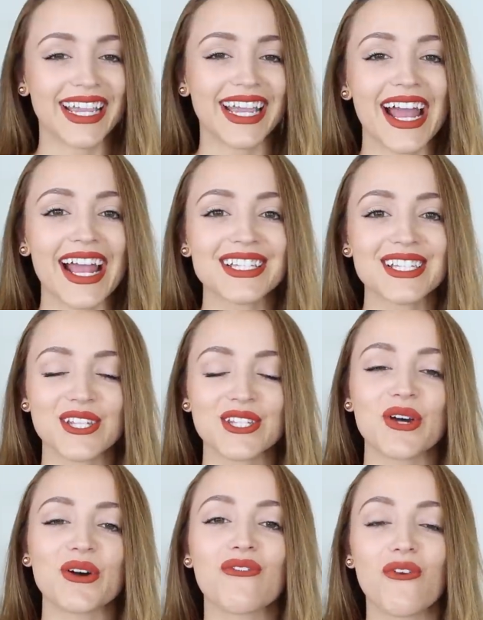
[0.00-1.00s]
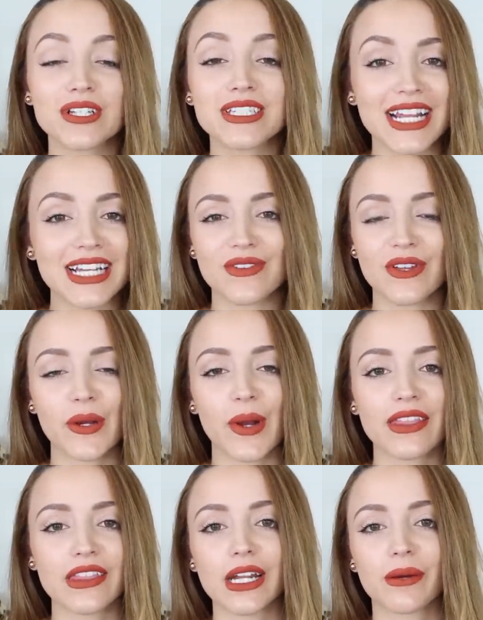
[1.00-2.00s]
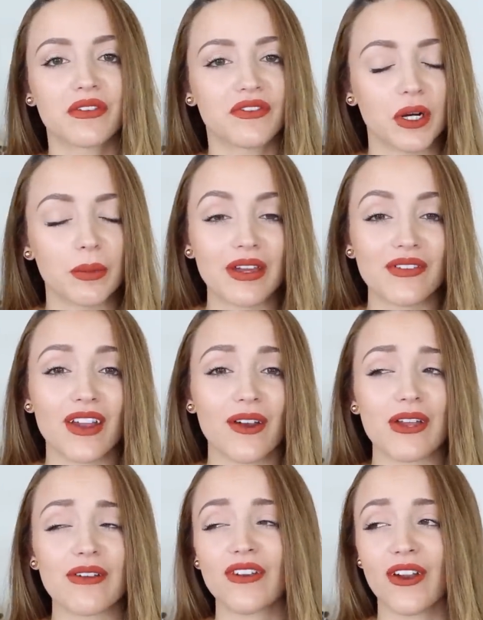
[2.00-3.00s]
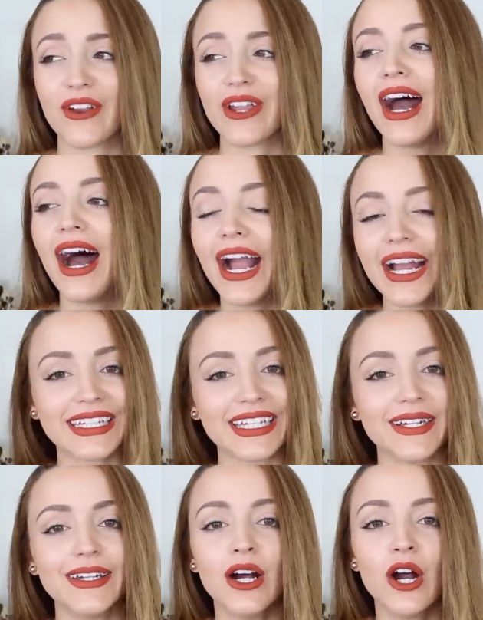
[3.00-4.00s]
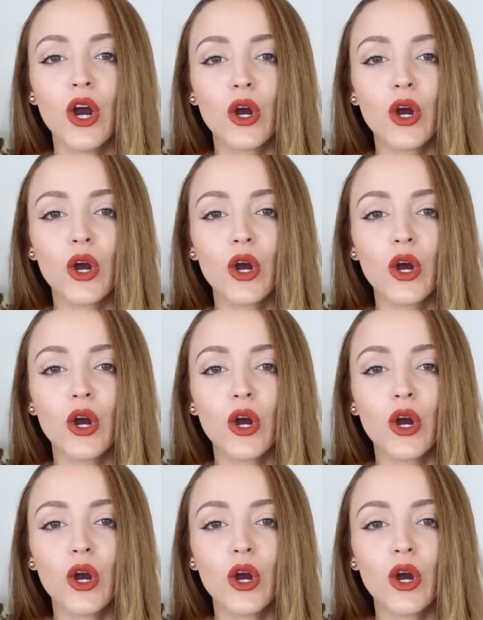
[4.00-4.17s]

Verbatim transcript: Hey guys, so for today's video I thought I would film a very very highly